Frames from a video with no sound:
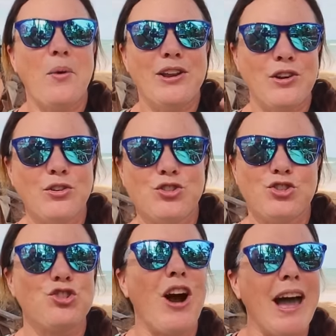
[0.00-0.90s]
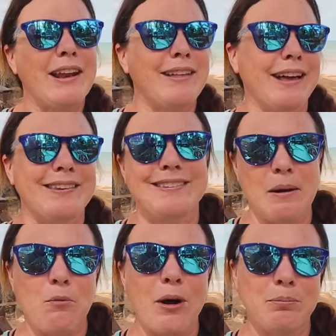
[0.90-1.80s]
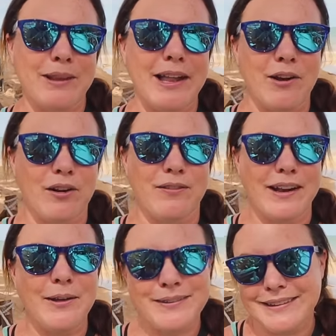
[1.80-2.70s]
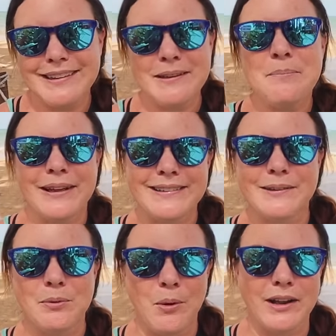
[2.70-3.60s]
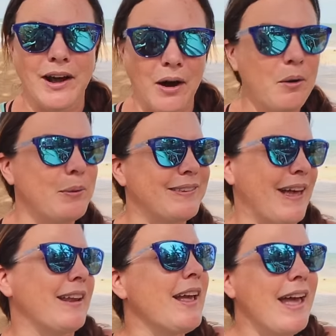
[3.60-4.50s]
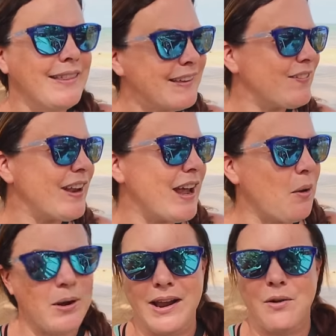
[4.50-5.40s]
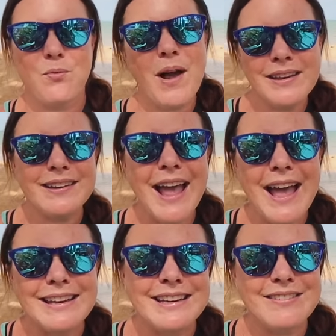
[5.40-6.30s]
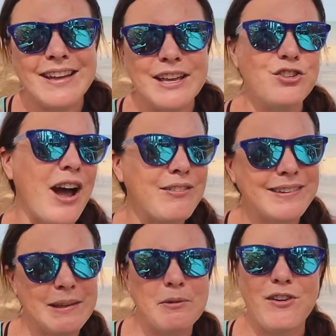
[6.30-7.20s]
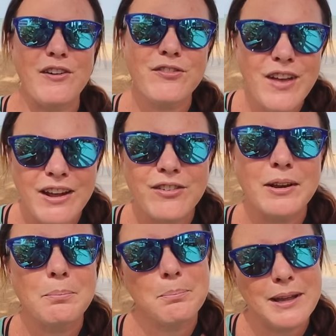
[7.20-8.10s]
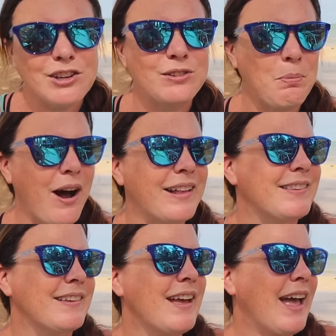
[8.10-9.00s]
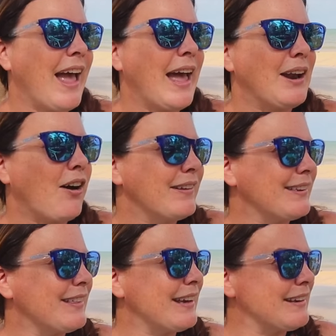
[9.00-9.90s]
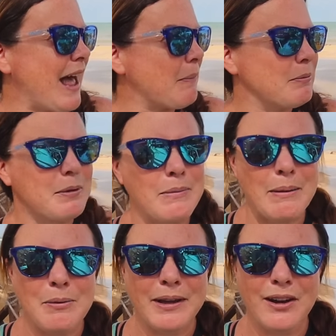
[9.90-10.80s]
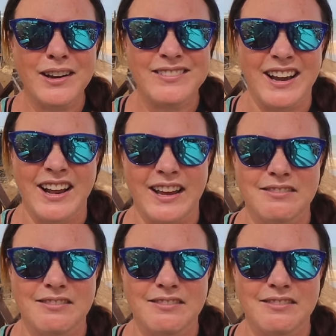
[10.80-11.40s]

we do try to like somewhat plan out our videos, at least some places we want to go, and we said in this video we're going to rent an A T V and drive to some of our favorite beach spots, and obviously that didn't happen, but maybe we could have done it.